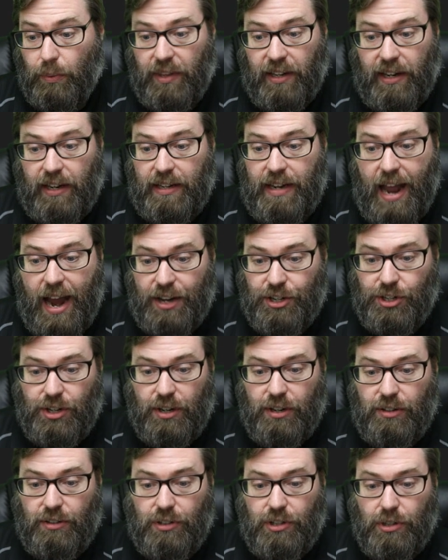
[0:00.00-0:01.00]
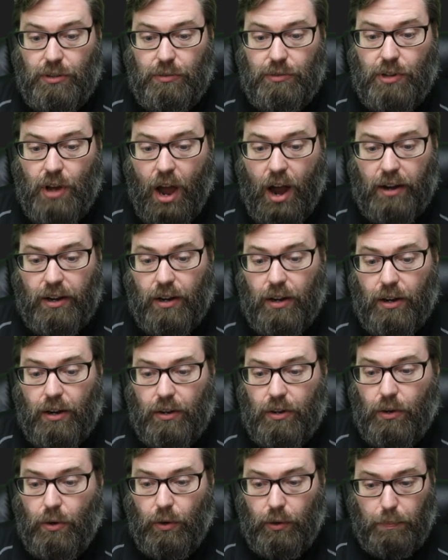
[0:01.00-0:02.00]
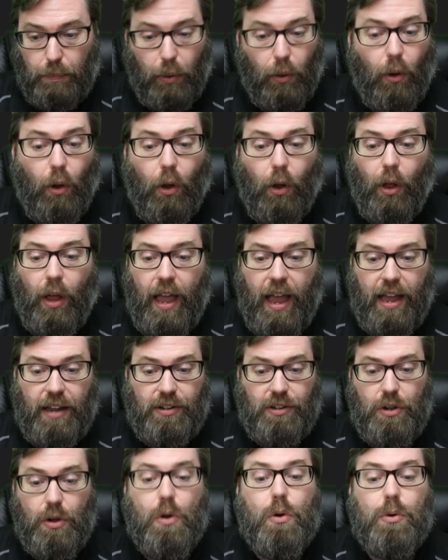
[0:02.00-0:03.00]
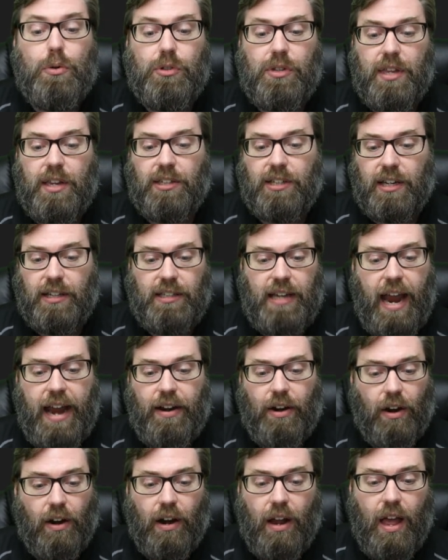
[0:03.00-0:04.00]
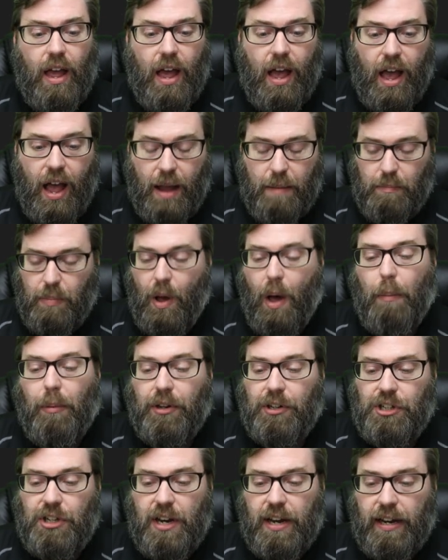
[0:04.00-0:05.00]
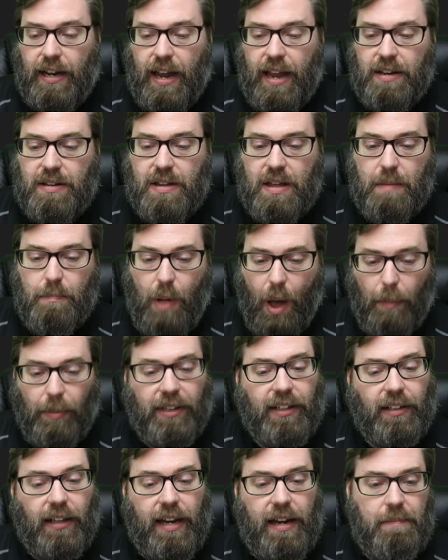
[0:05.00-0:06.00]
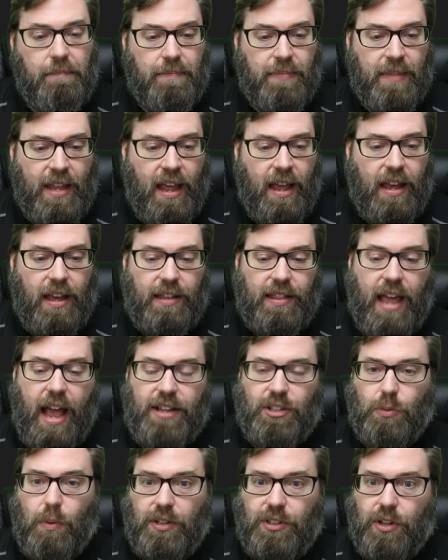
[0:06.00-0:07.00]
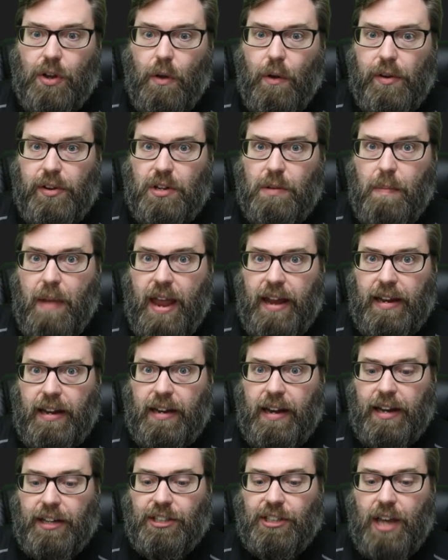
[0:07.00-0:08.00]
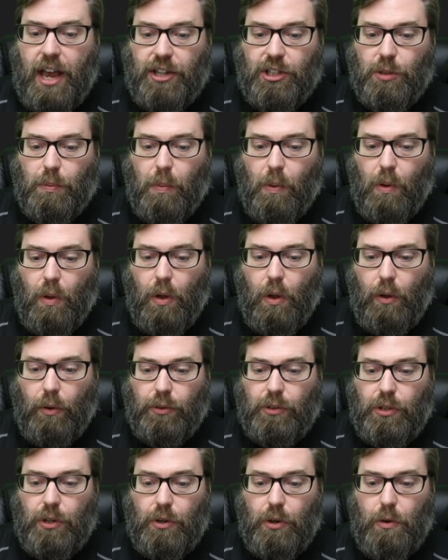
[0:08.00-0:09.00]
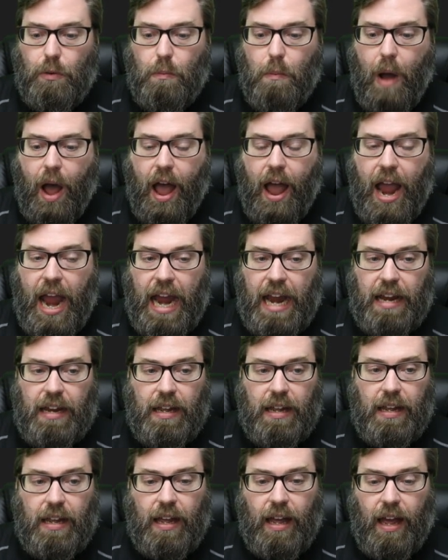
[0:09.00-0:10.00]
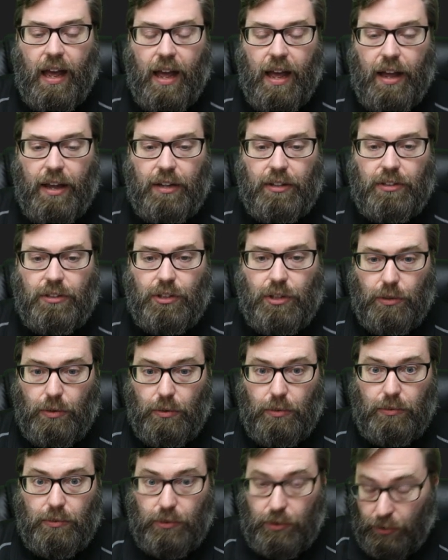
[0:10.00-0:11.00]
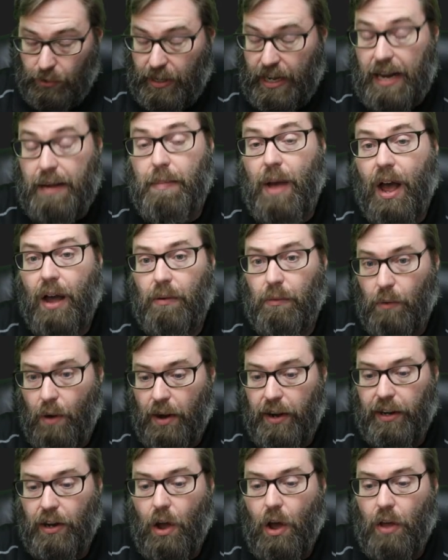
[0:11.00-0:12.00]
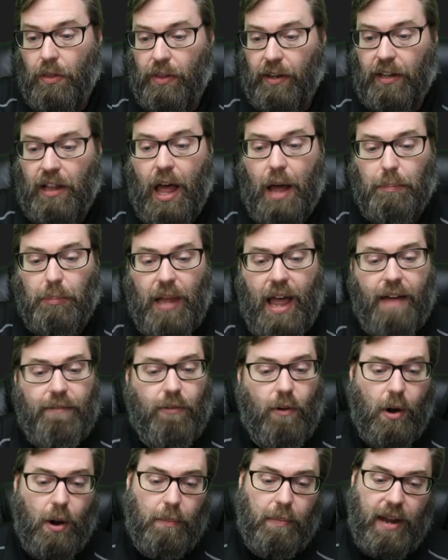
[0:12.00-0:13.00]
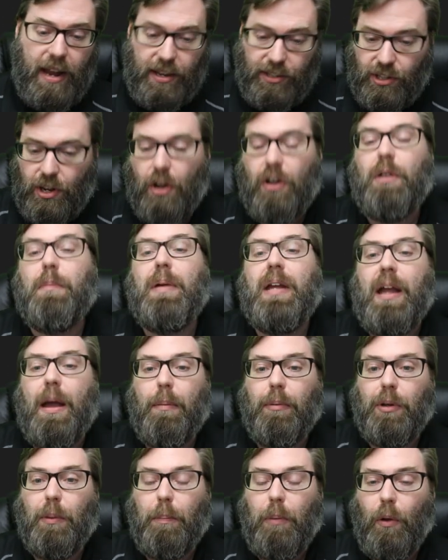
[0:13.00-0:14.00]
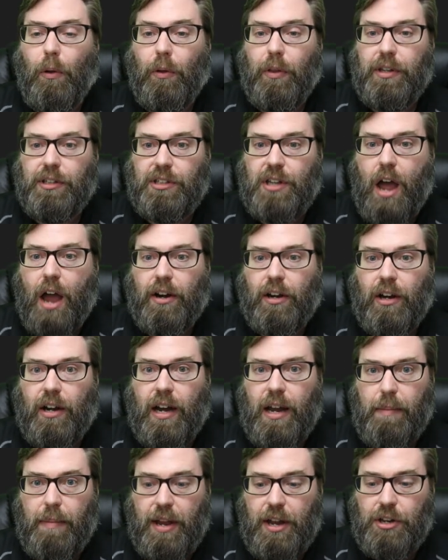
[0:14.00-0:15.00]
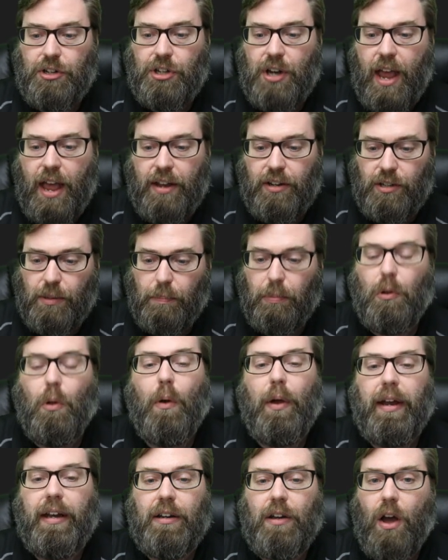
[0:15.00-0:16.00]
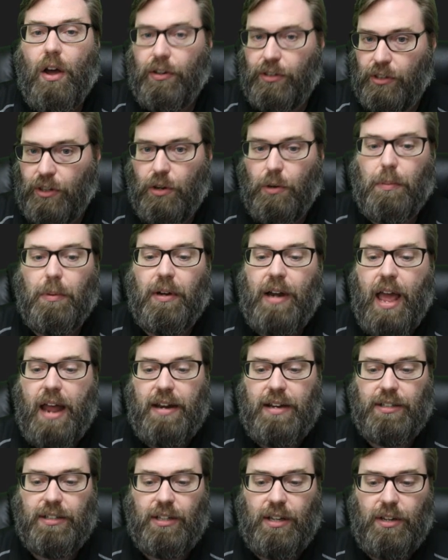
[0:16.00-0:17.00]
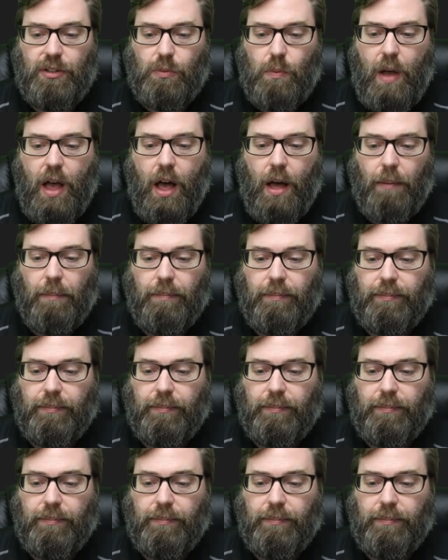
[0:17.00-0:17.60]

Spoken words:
with a connection to Docker could pull and use this container. I'm publishing it publicly, and that's what's going to make it accessible to my to Kyma running on the cloud platform. It's going to be able to pull this Docker image and deploy it onto Kubernetes as well.